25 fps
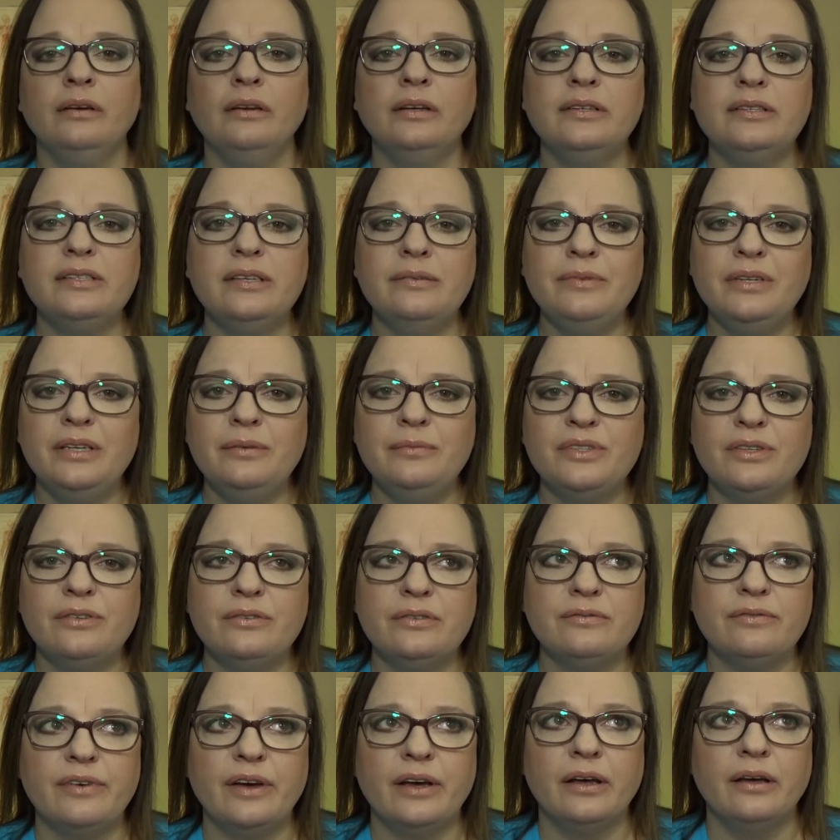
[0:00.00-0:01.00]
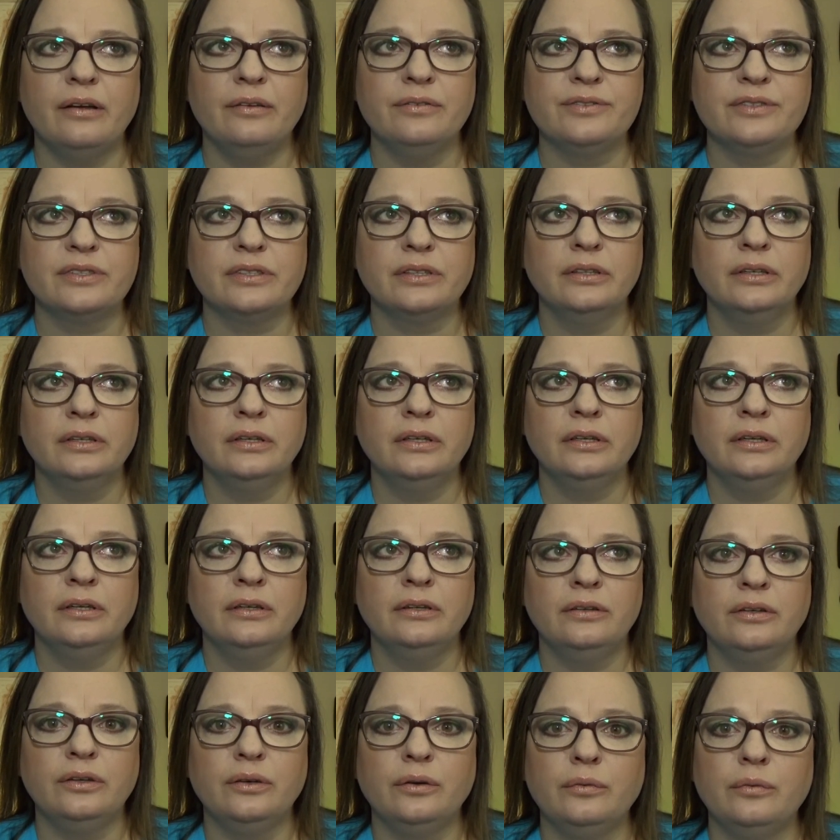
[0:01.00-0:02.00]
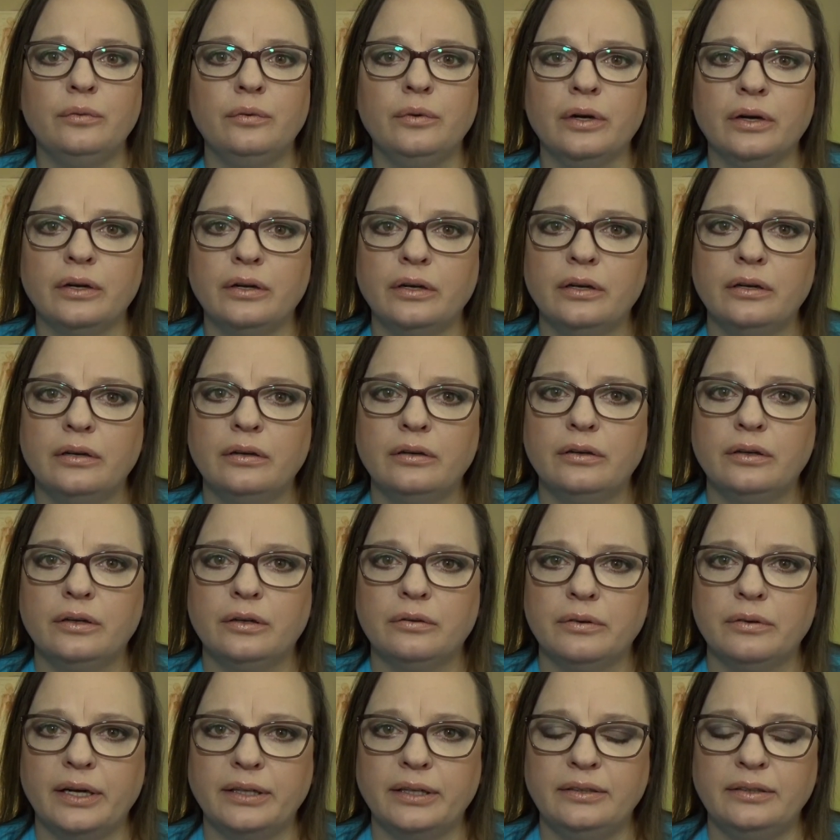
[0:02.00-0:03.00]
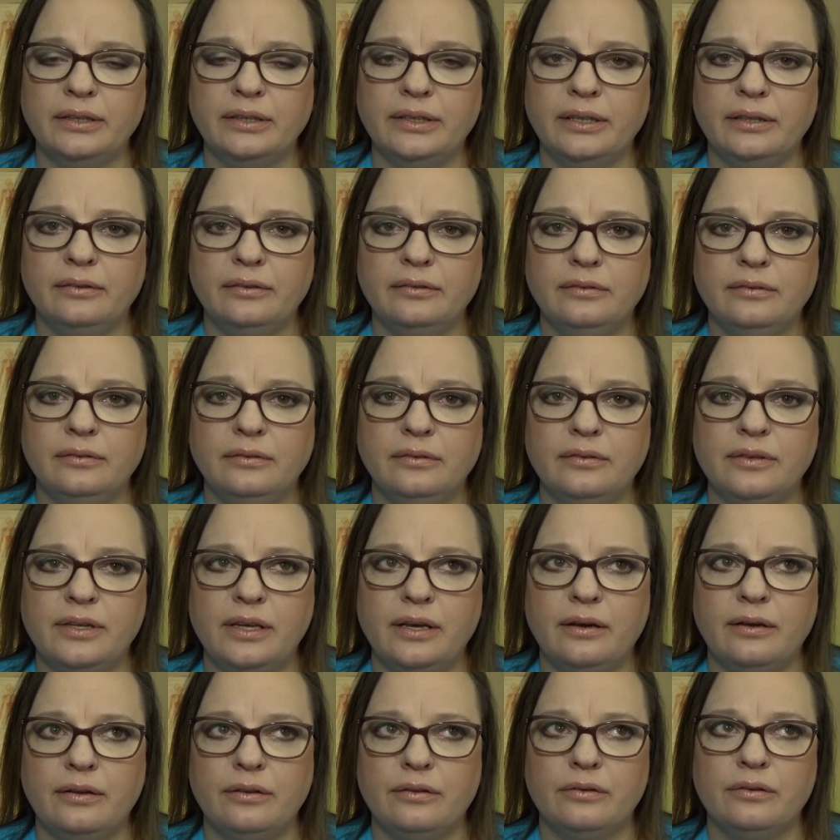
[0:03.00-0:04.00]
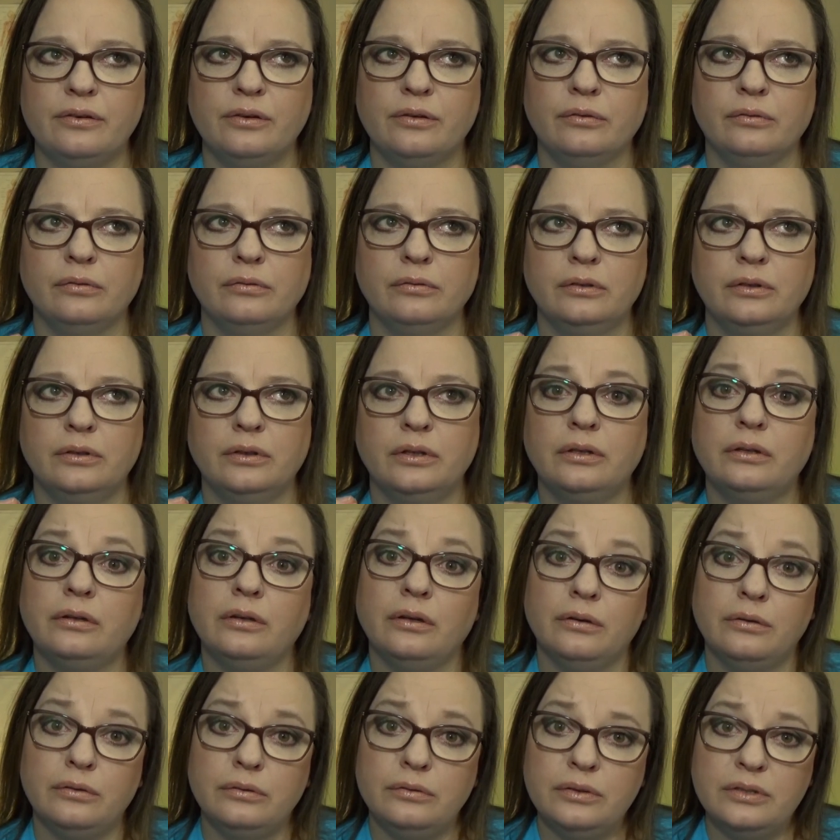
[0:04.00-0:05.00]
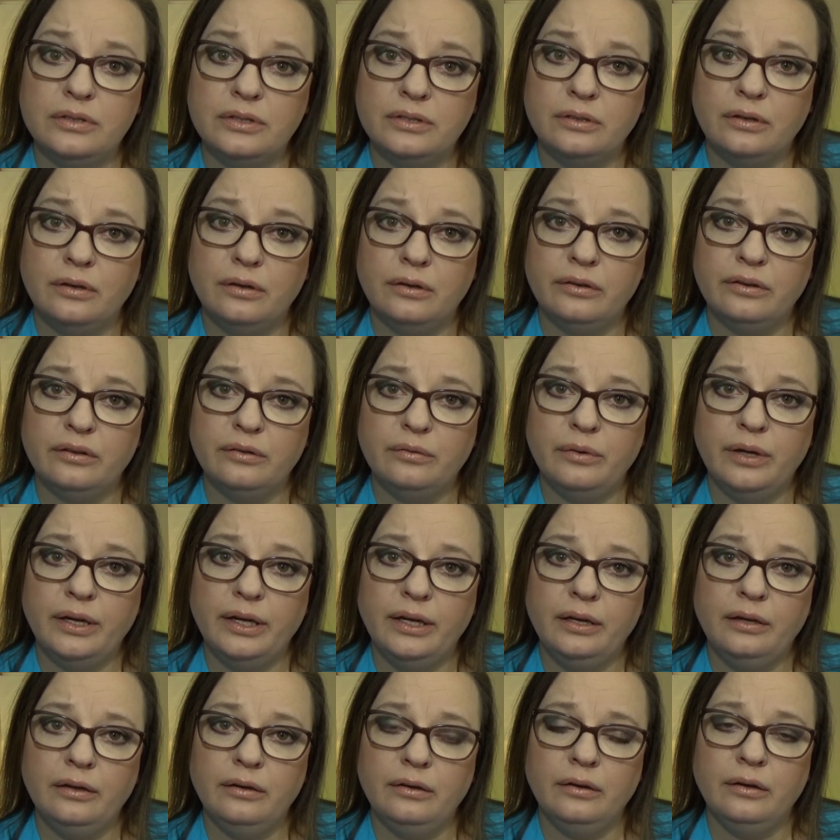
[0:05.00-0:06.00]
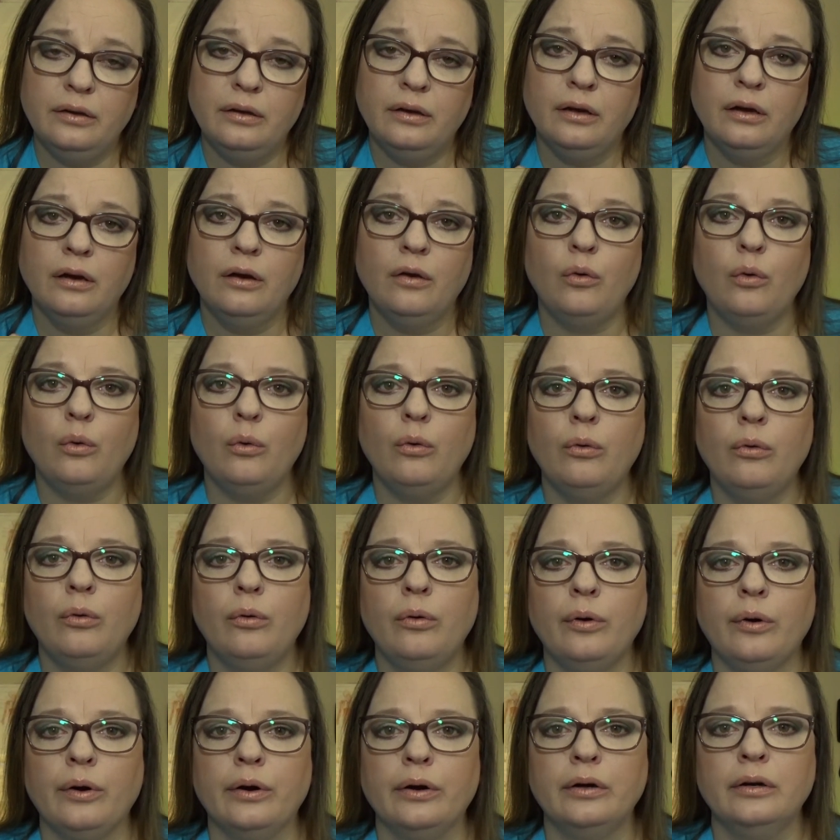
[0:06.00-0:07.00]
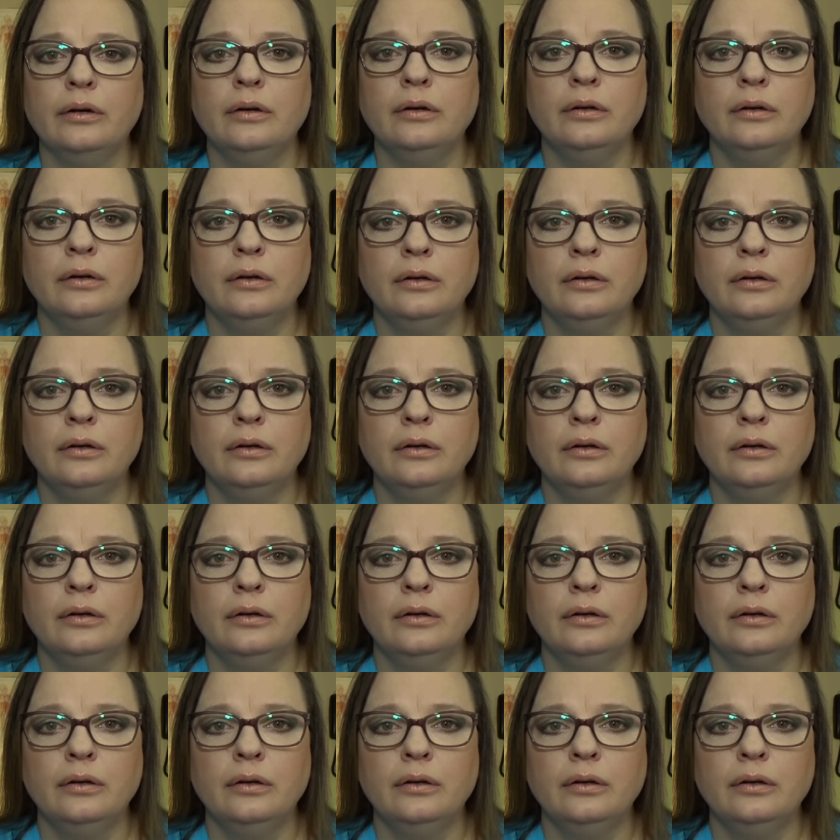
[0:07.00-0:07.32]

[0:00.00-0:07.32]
And sometimes those valves don't work correctly. They either don't close all the way, or